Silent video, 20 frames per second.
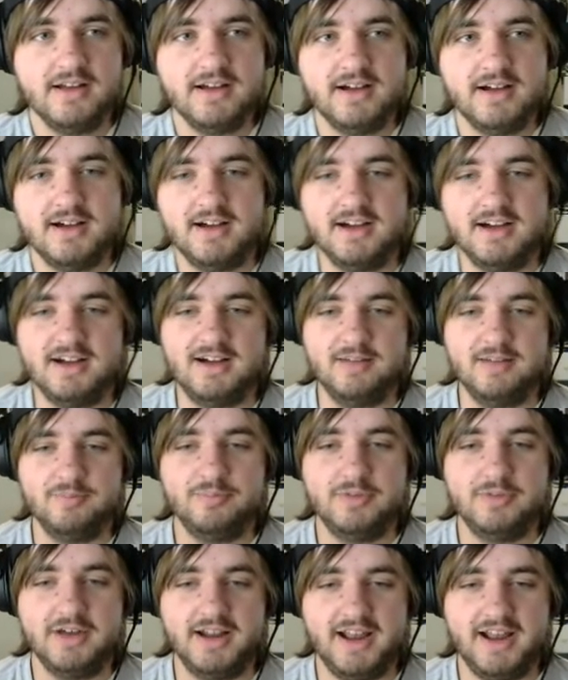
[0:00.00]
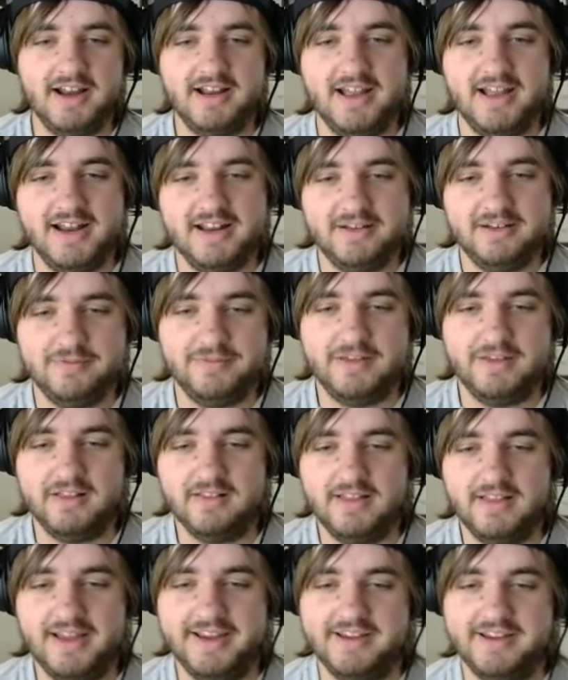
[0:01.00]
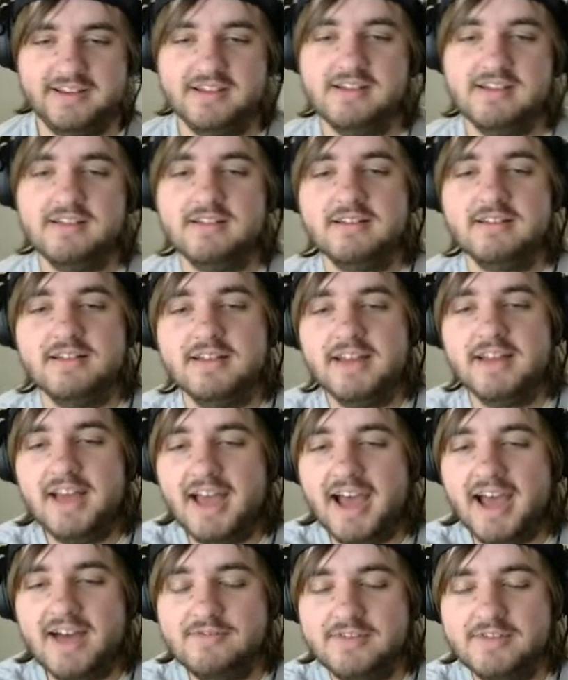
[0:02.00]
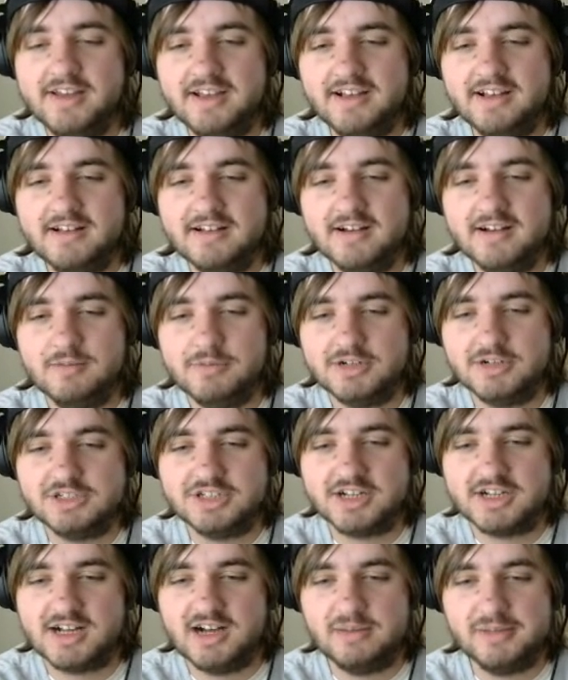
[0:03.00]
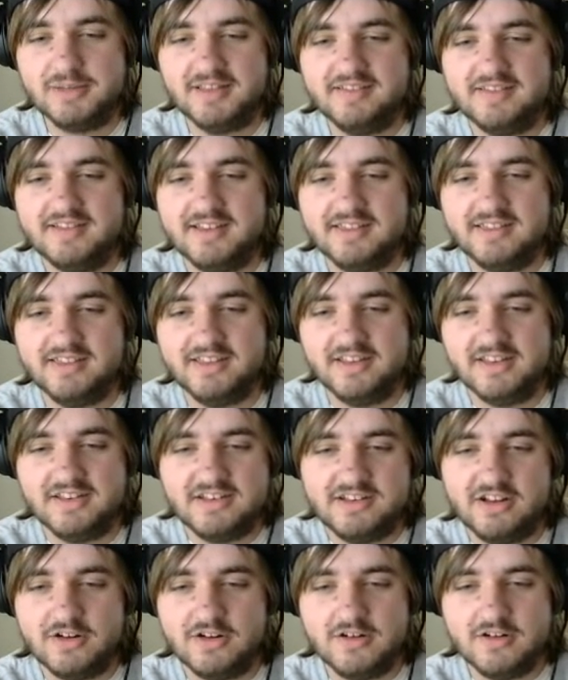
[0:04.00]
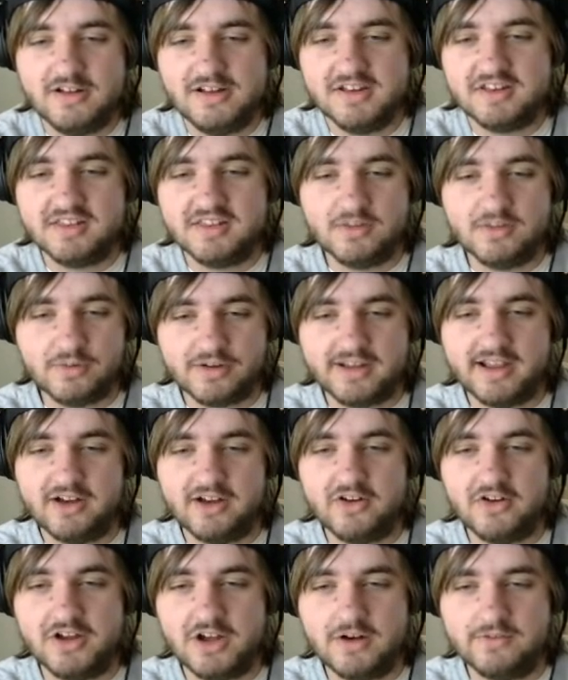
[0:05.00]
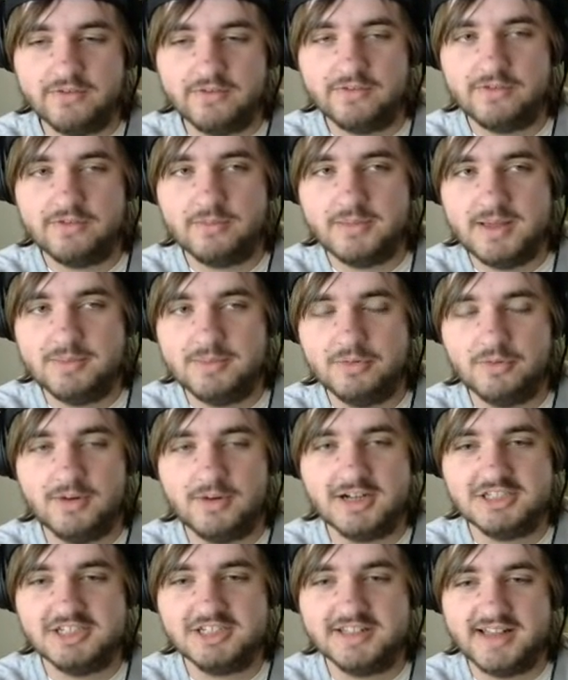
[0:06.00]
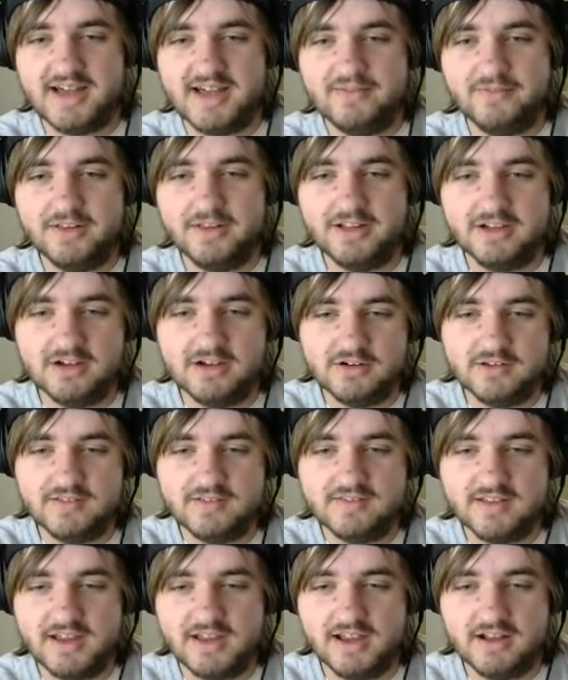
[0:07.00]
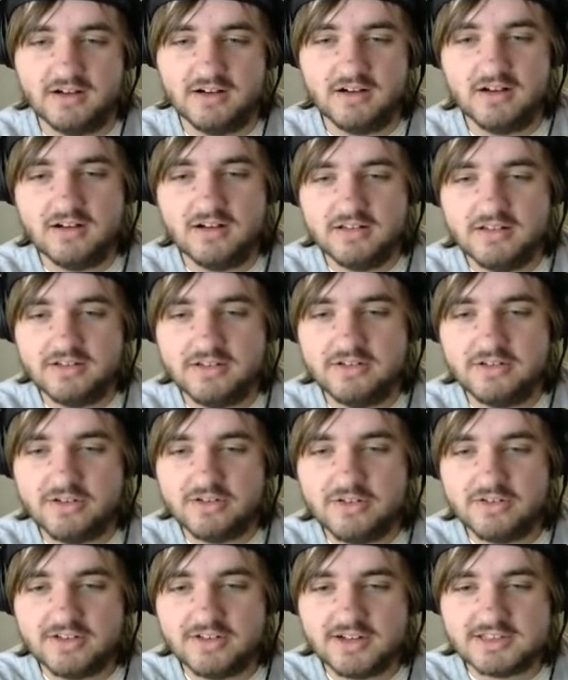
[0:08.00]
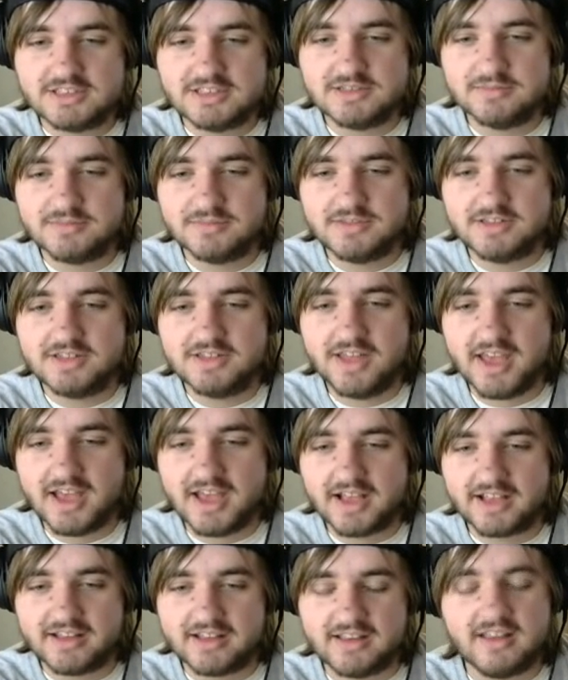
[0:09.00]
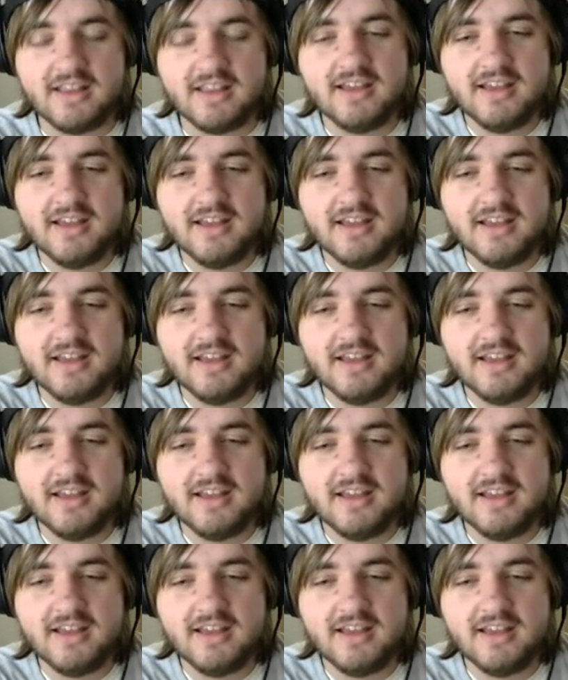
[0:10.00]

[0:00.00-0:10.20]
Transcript: But I didn't feel like having a bunch of comments in this series that were carryover from people watching that video and saying, "Oh, you're such a dick," and